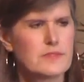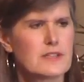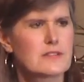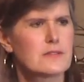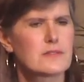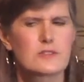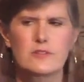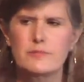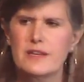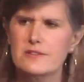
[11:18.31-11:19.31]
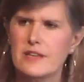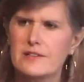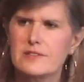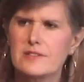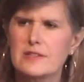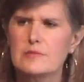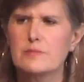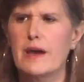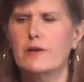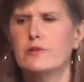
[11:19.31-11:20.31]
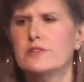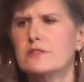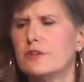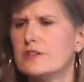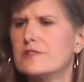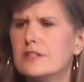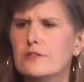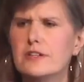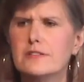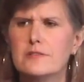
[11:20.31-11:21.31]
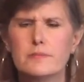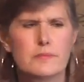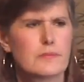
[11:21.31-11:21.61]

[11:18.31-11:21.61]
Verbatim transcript: doesn't sort of make sense and seems backward and is very secret, and the